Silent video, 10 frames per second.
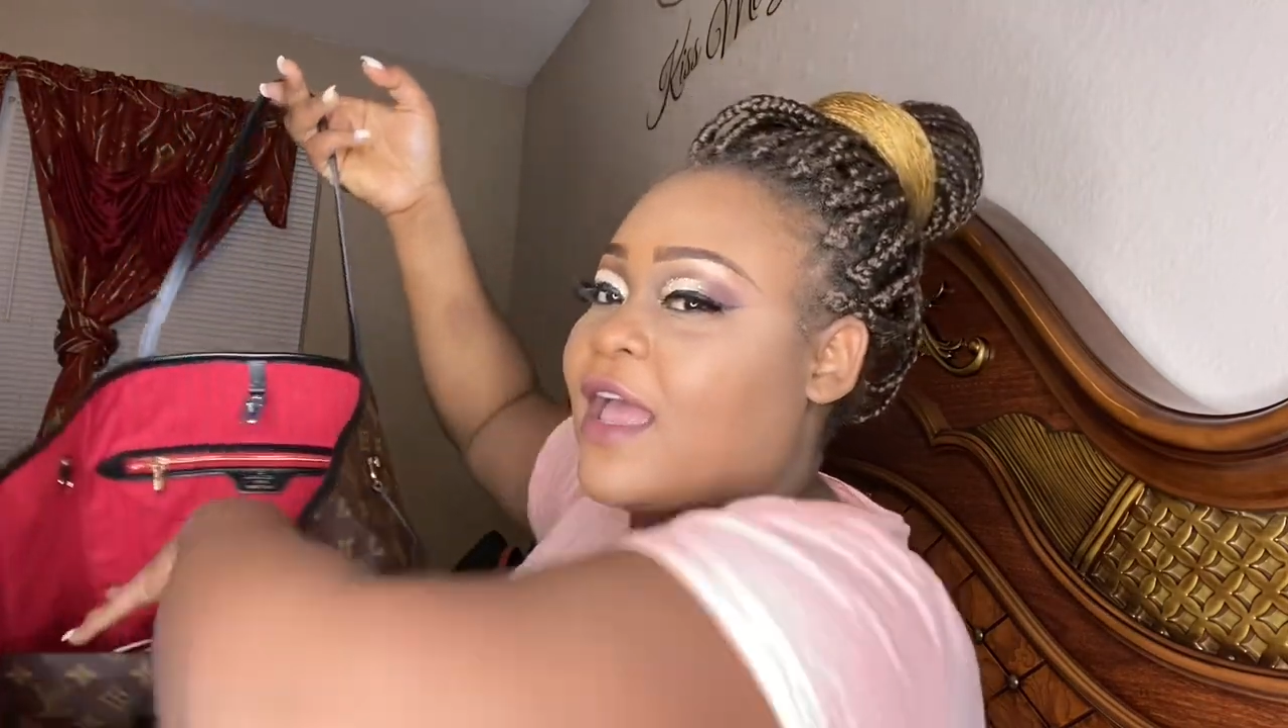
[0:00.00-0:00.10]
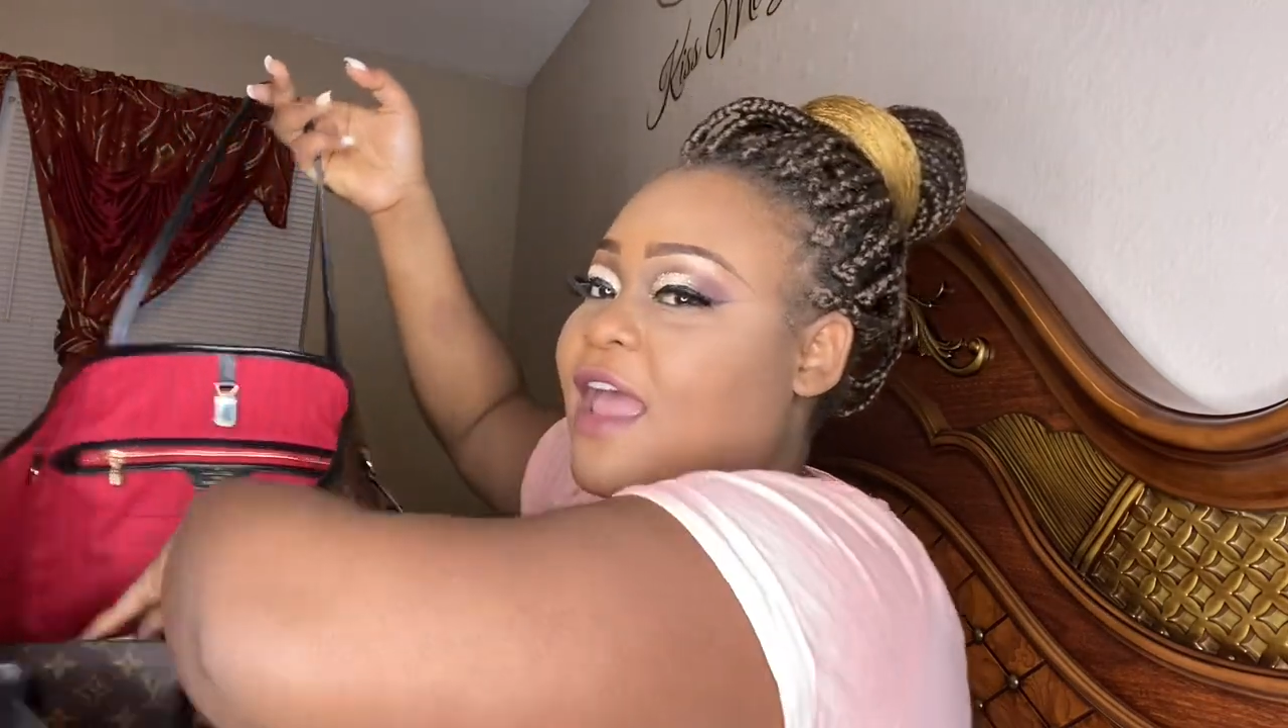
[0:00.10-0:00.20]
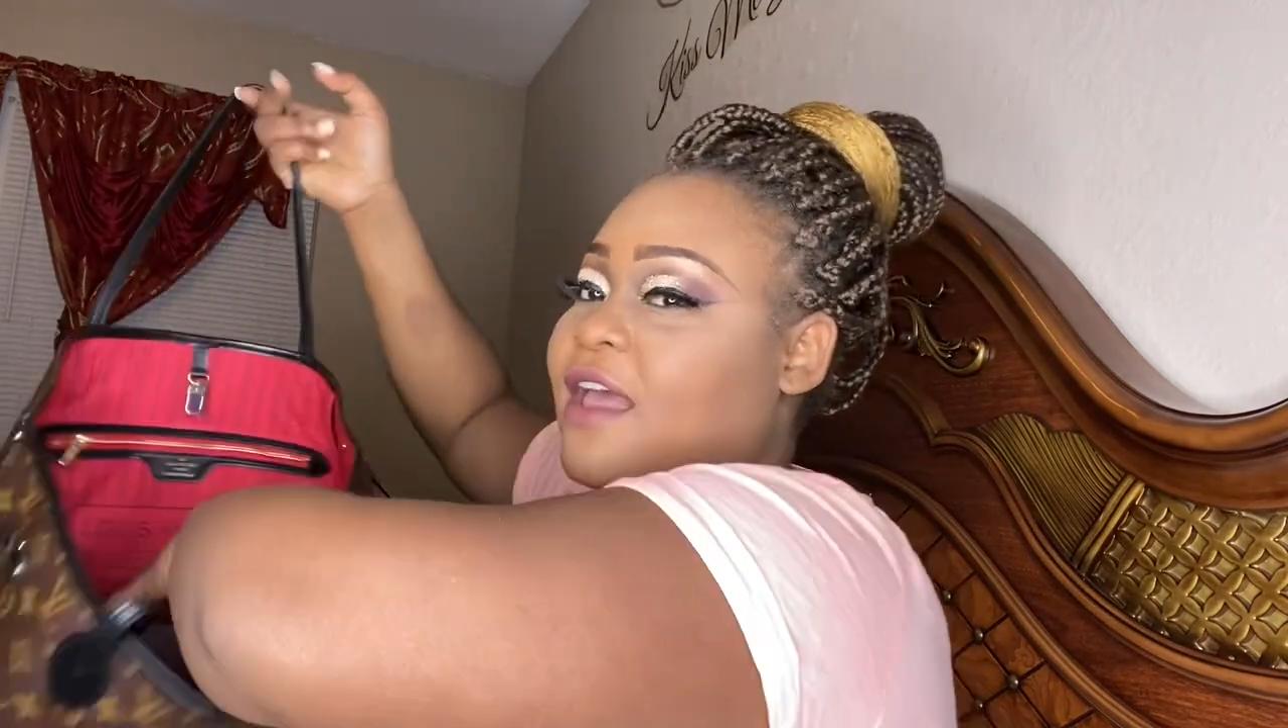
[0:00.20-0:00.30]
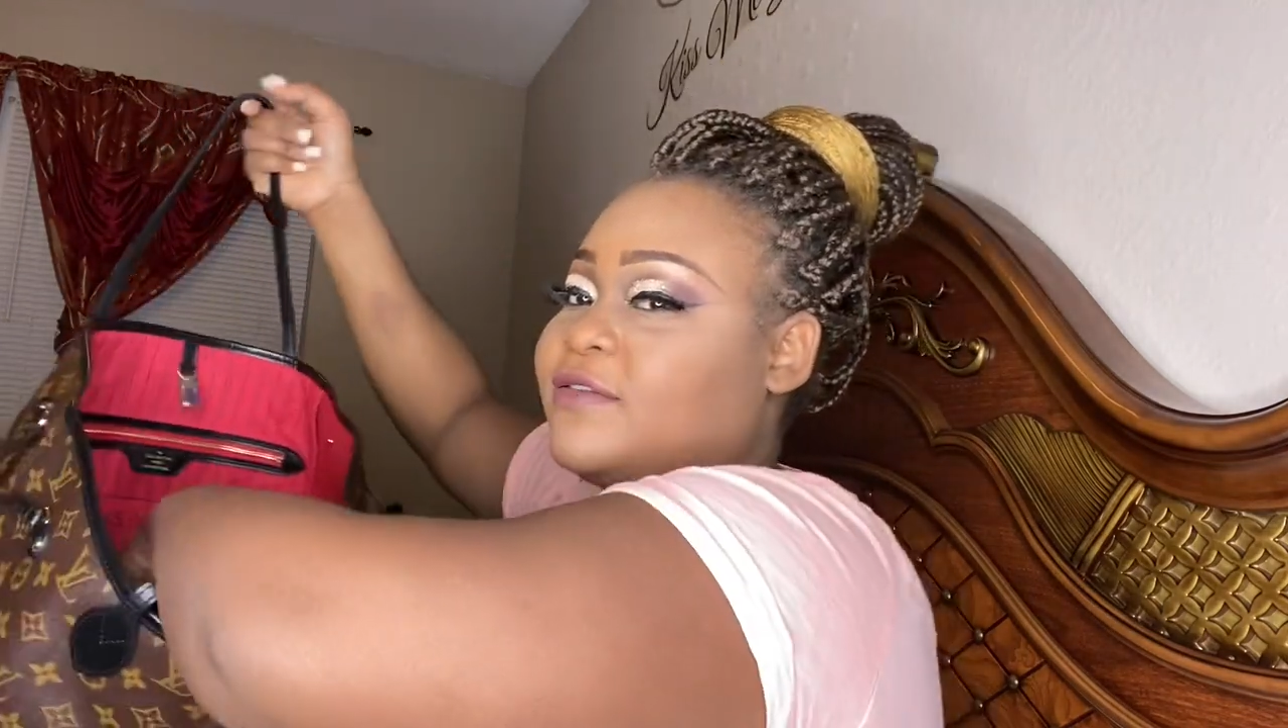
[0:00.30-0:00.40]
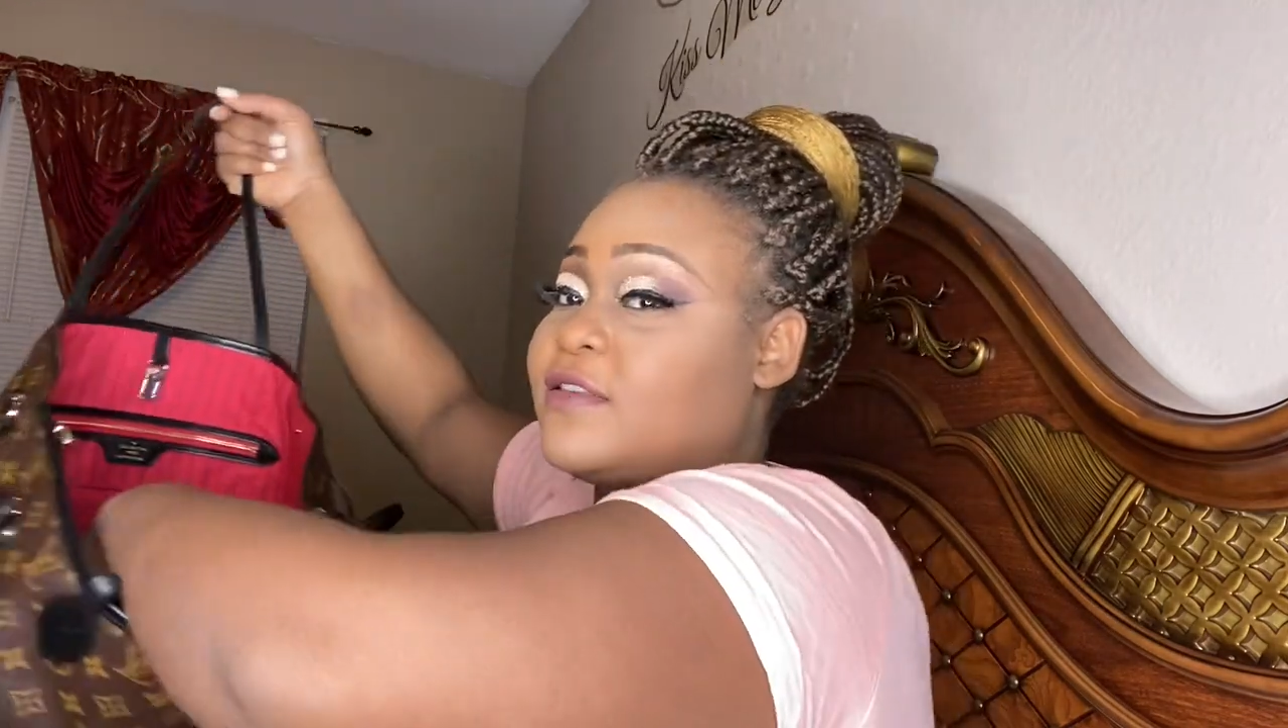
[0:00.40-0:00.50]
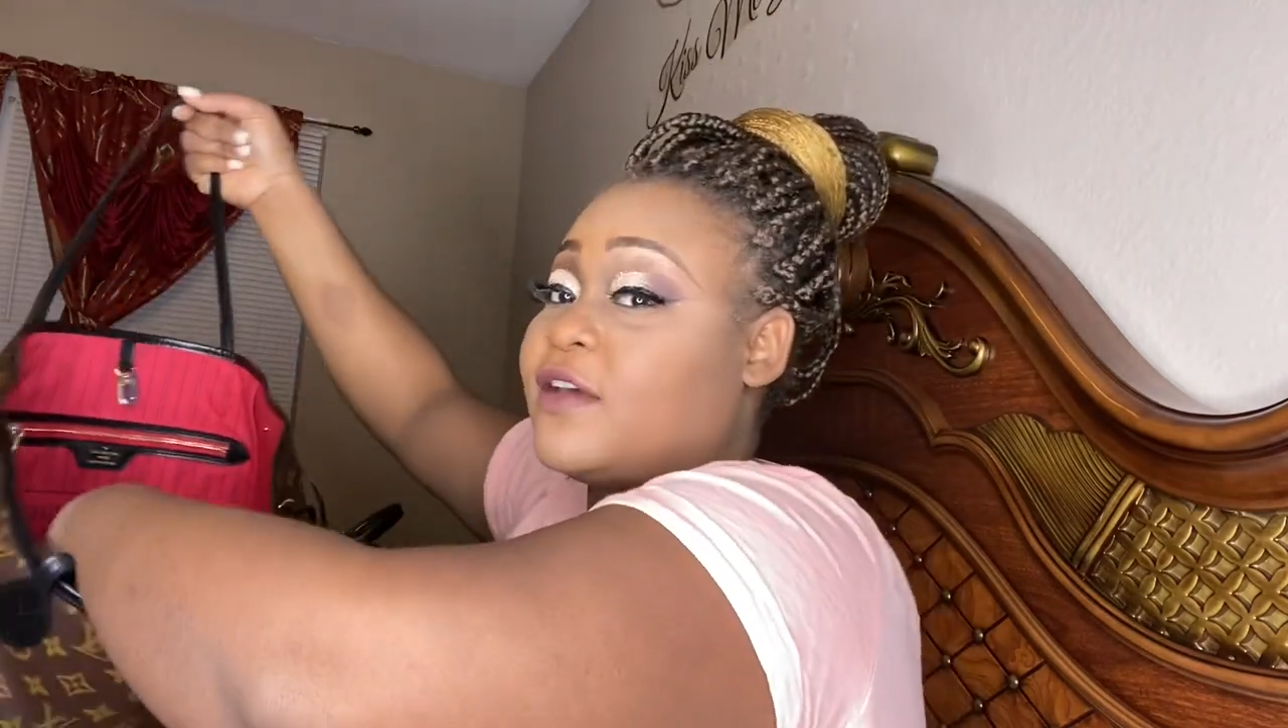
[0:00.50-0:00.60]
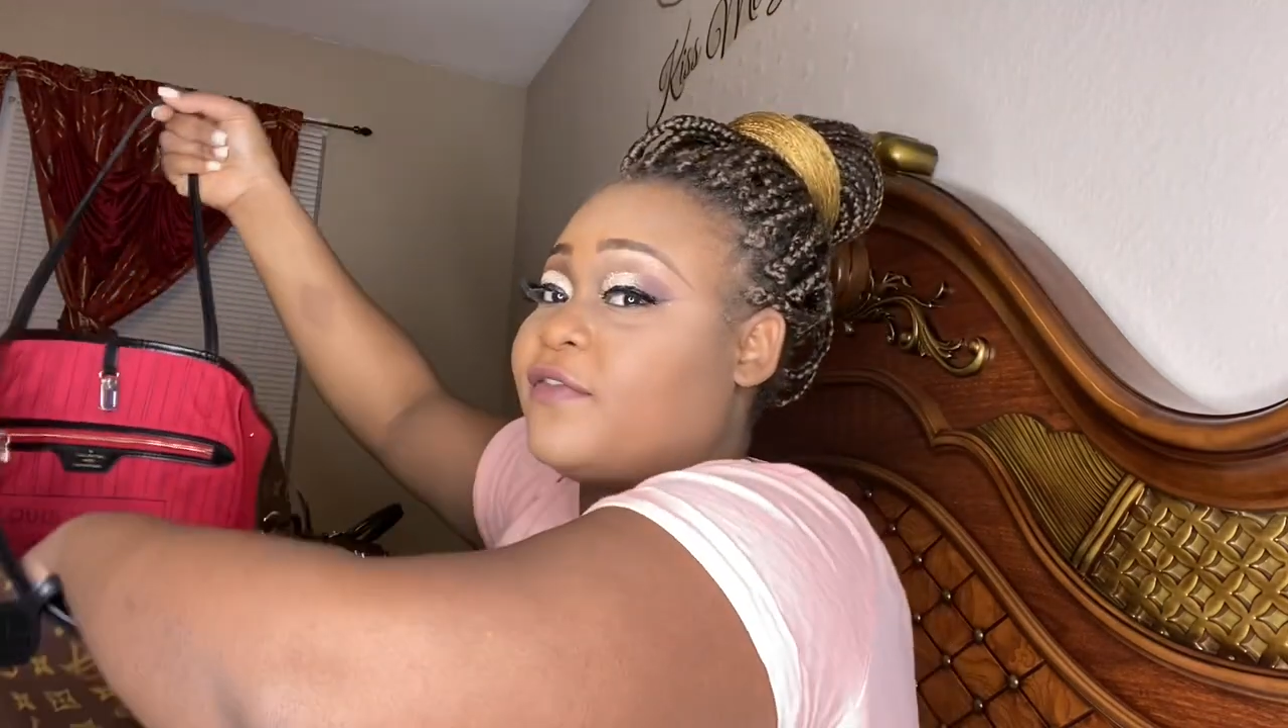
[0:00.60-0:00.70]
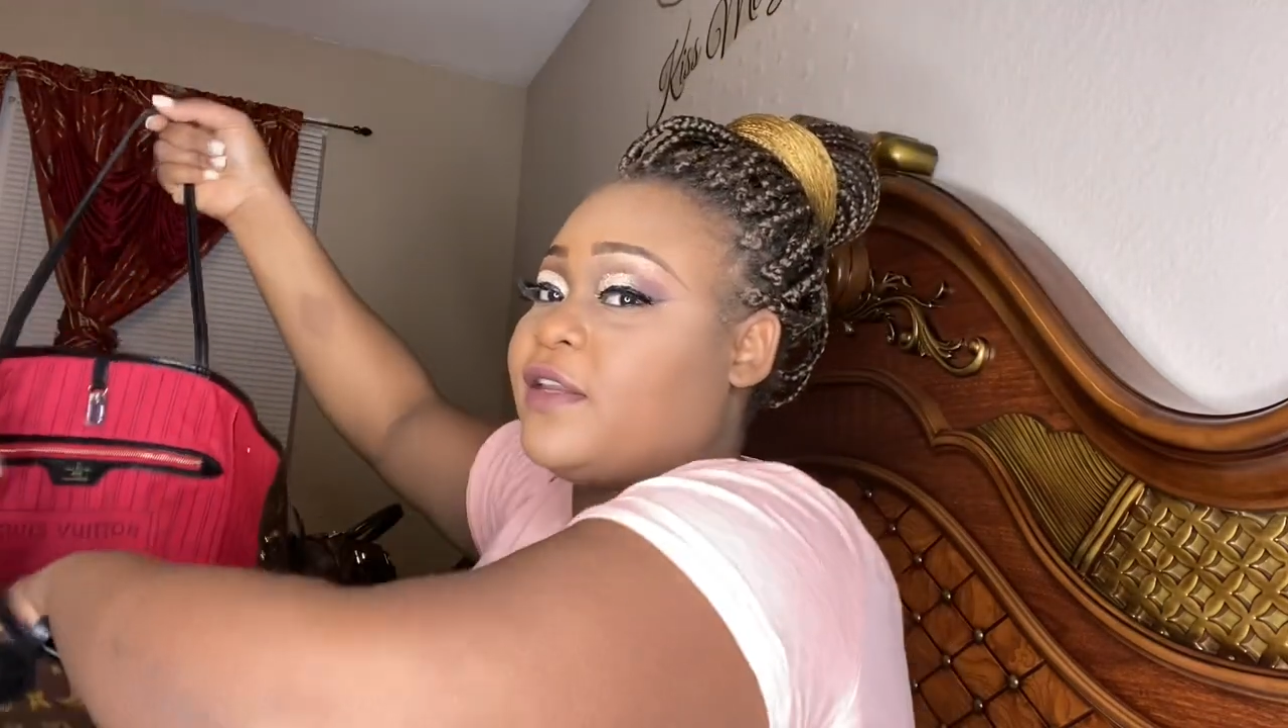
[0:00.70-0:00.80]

I have stuff